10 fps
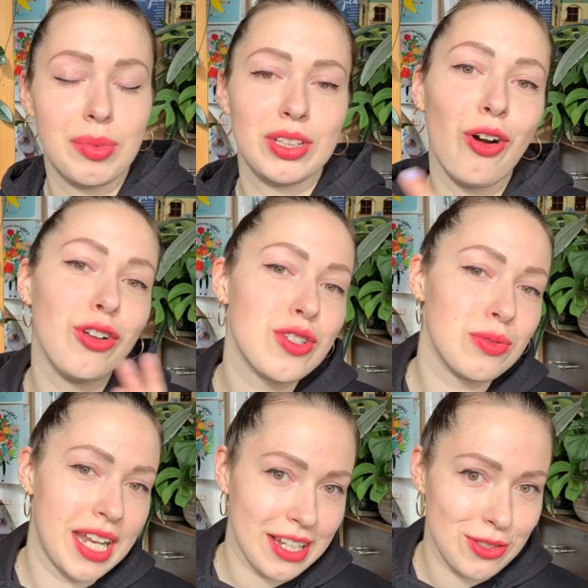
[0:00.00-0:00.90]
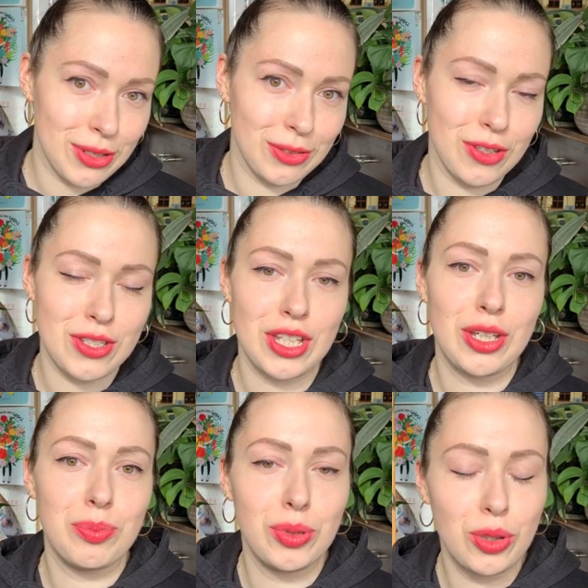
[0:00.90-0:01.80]
but also next to it was
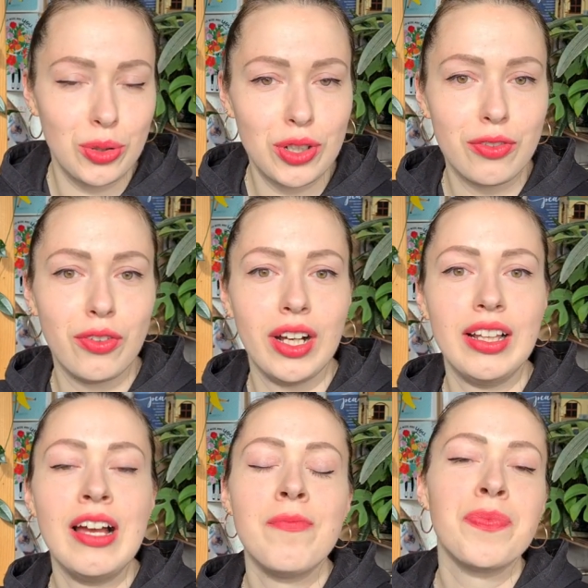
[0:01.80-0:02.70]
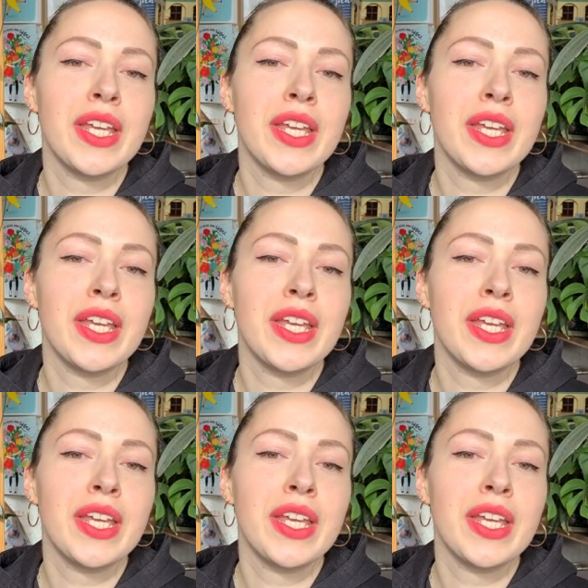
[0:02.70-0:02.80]
a beautiful